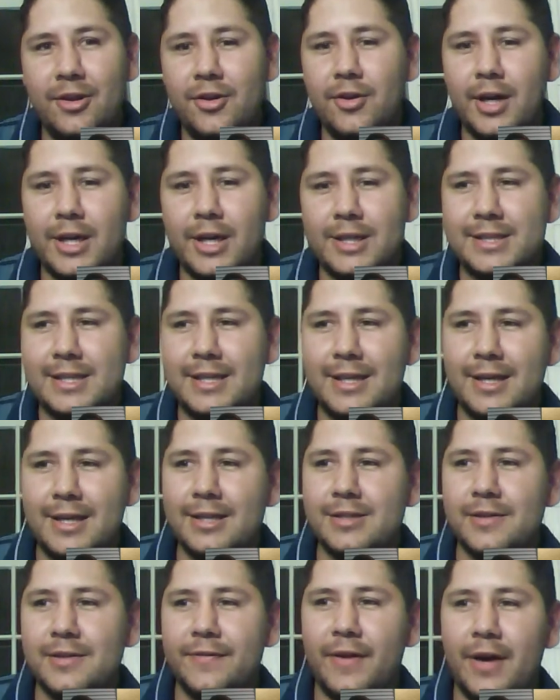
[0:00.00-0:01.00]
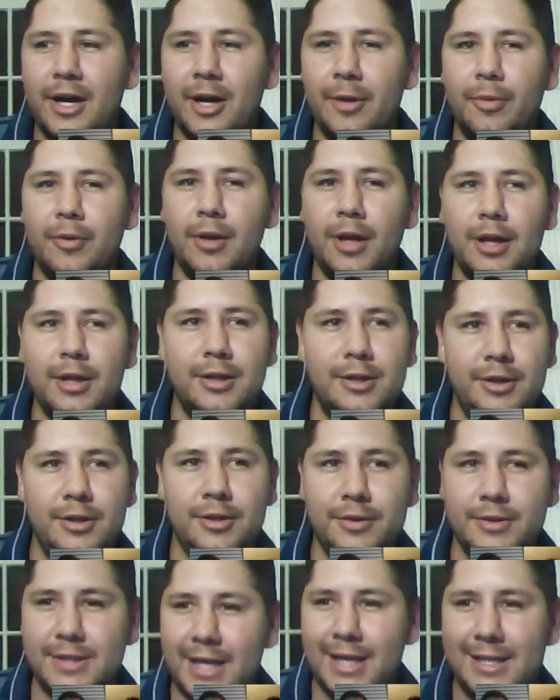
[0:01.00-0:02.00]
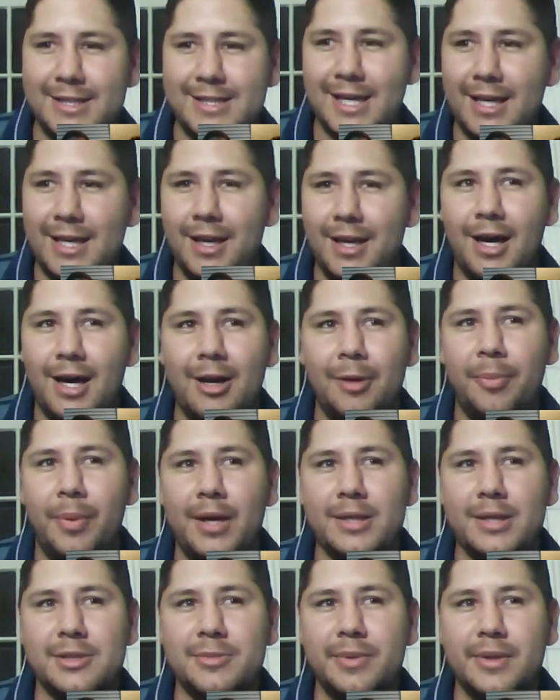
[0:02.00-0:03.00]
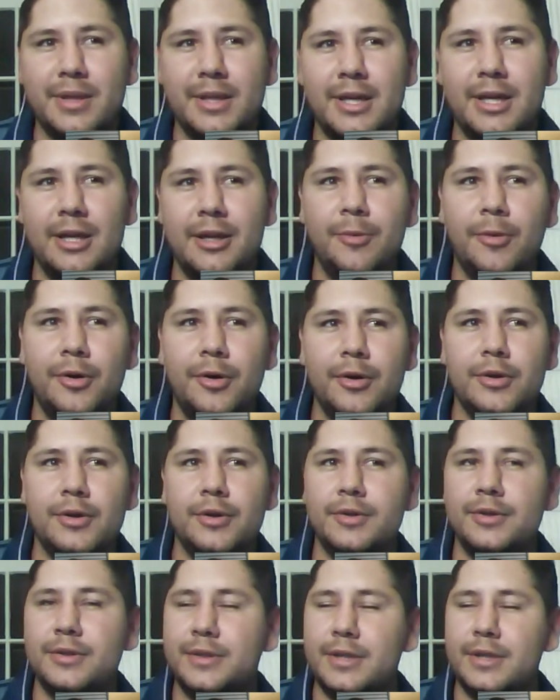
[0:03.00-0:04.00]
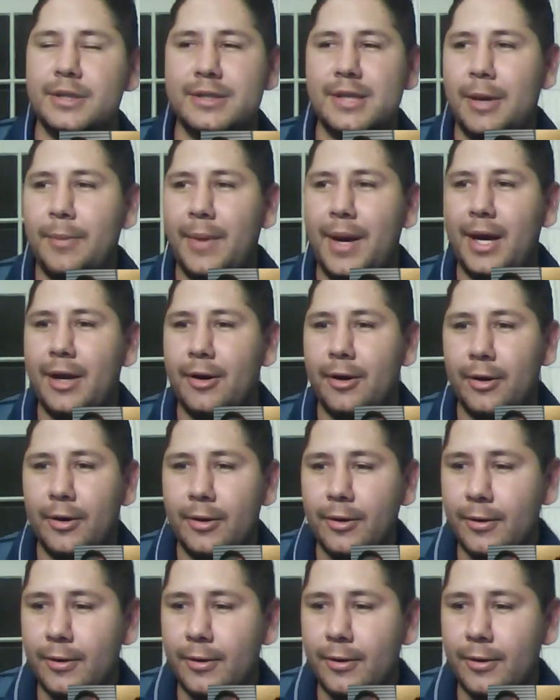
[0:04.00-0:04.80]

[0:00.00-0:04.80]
you not see that as a viable? Is that not a possibility anymore, or does that matter?